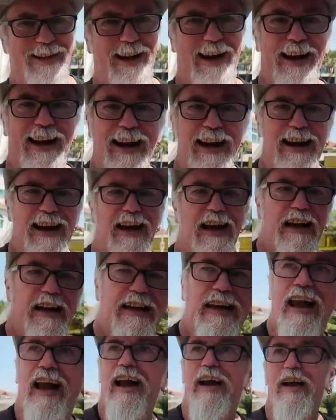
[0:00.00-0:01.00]
like,
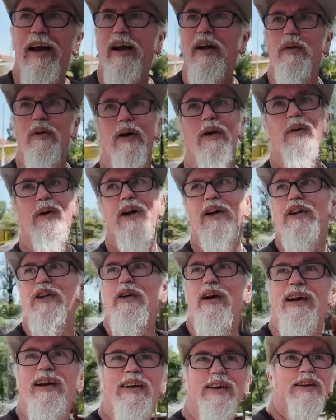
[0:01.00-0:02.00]
yeah, I don't want to watch
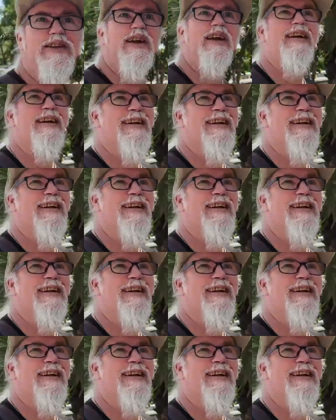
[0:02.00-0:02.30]
trailers.